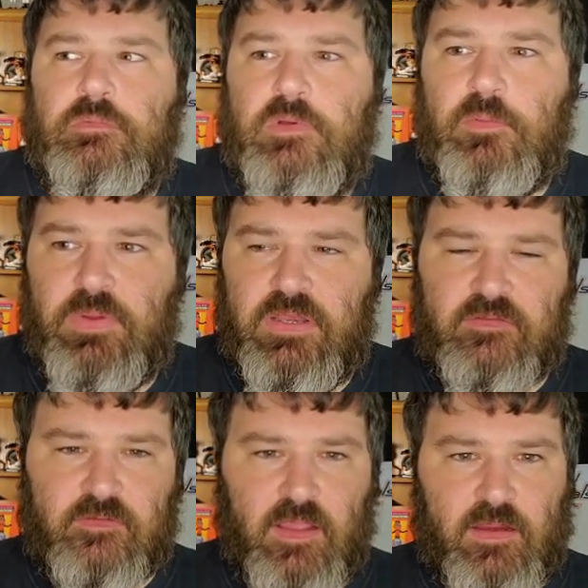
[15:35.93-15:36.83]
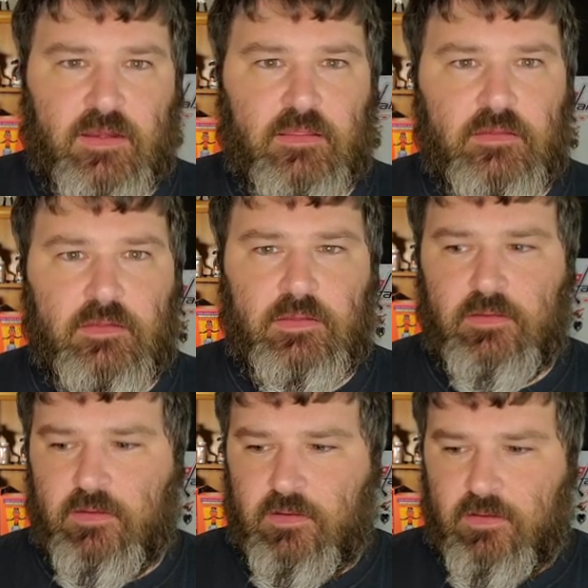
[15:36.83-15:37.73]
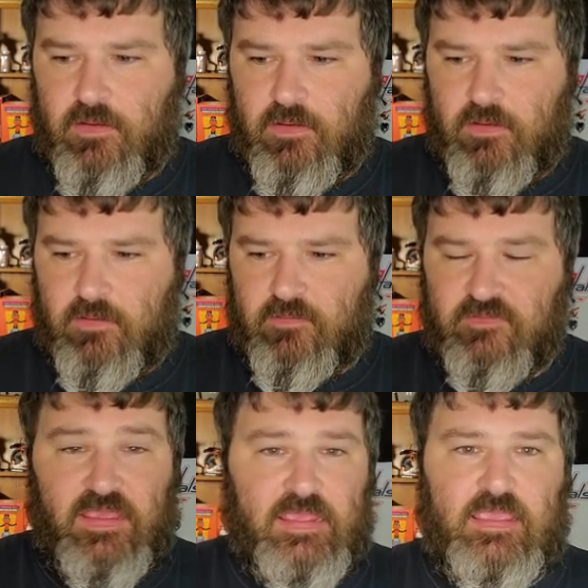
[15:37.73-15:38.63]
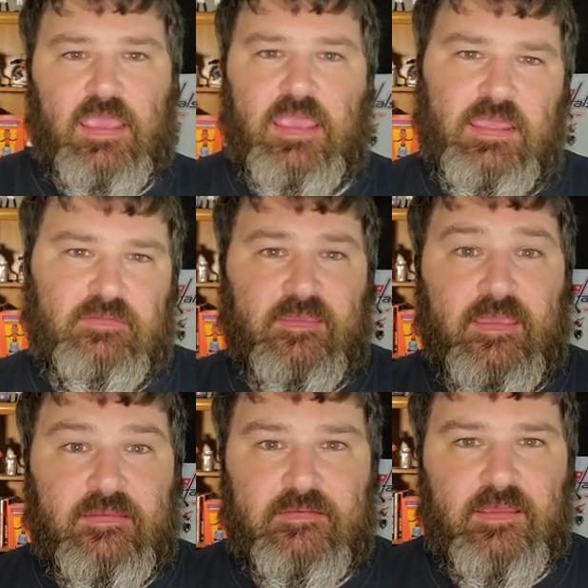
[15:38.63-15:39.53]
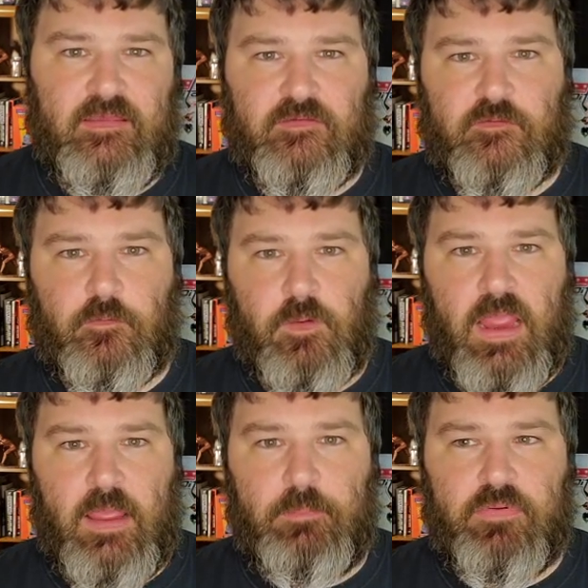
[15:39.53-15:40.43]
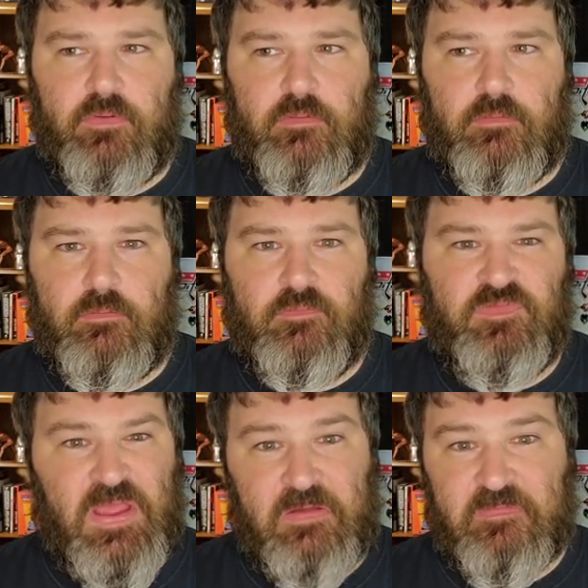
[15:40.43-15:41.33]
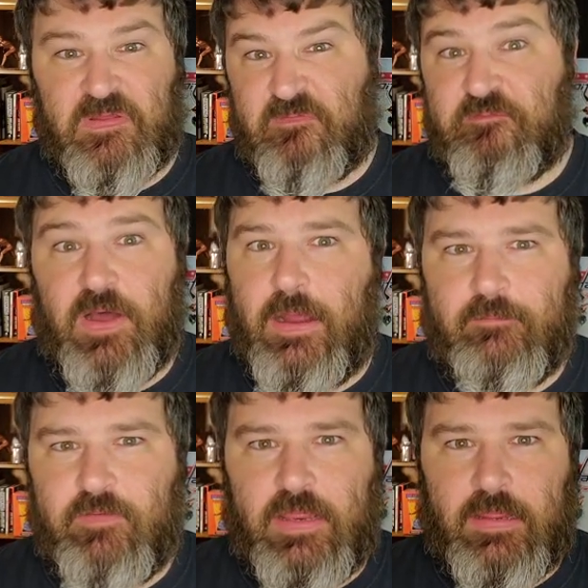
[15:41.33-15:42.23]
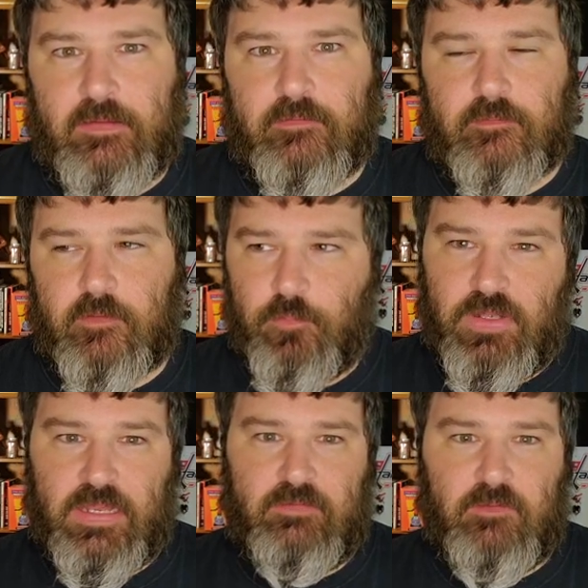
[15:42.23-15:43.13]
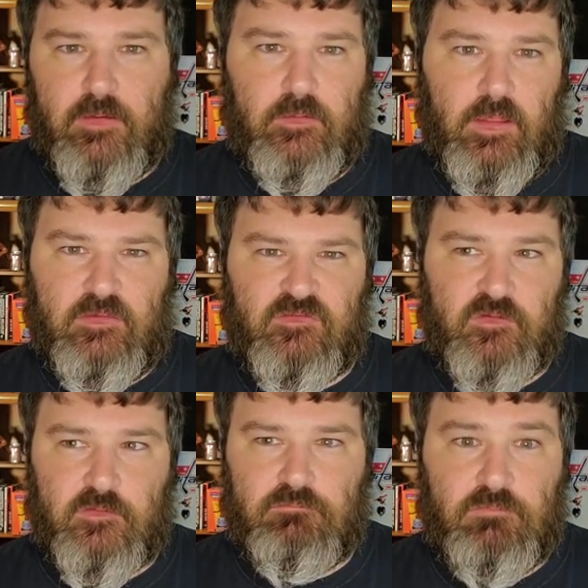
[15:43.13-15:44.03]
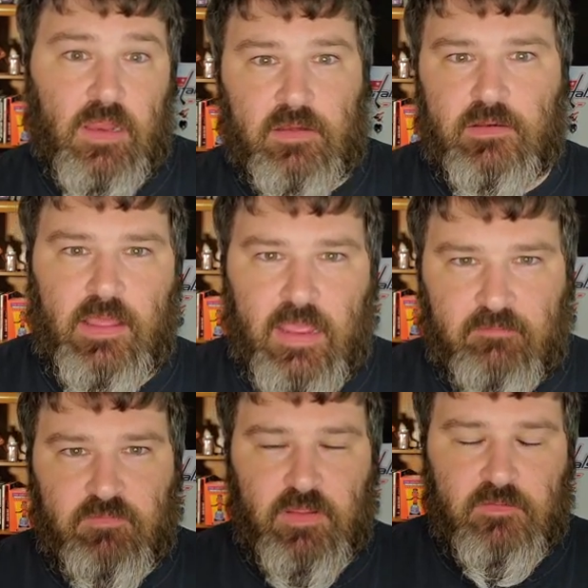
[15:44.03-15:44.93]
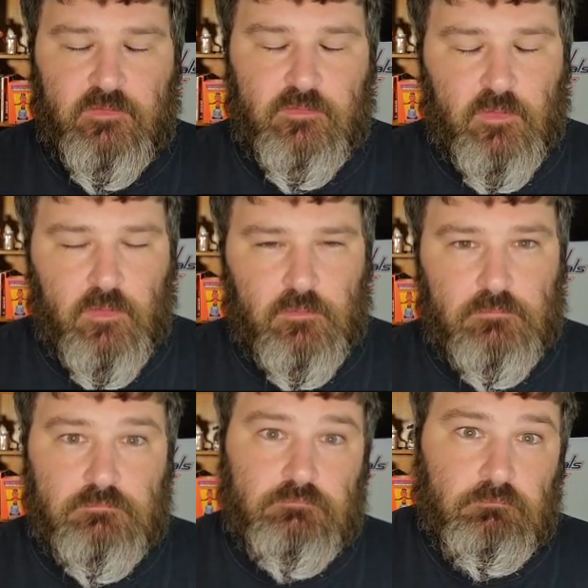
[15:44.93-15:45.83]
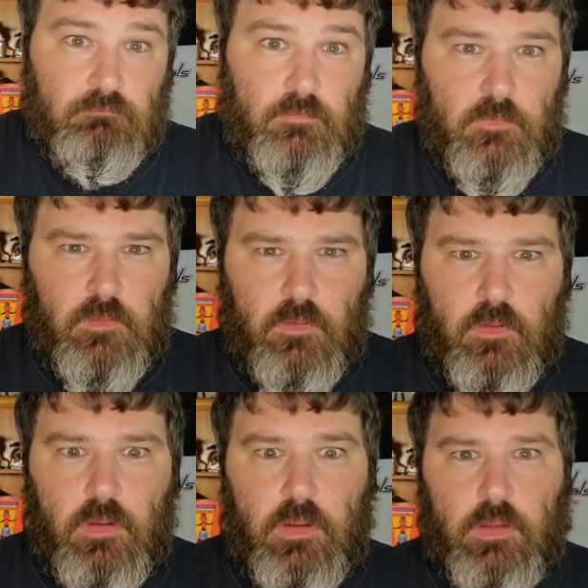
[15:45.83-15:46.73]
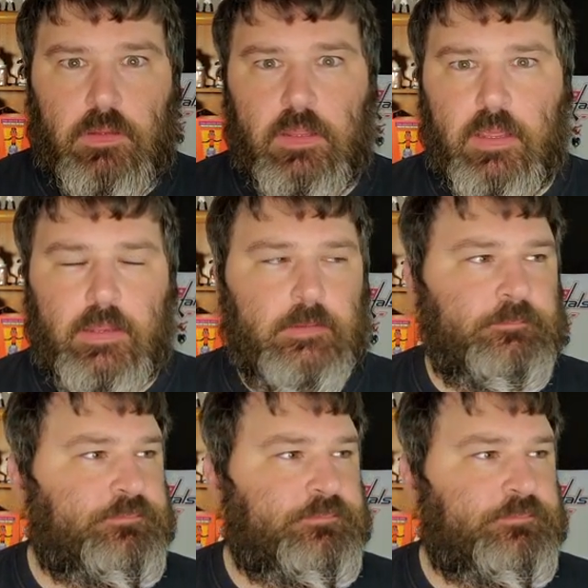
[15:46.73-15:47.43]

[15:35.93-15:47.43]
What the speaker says: I mean, it's not going to take a 10-day scrap down to 5 days. It's going to be like 10 days to 9.5 days. So, yay.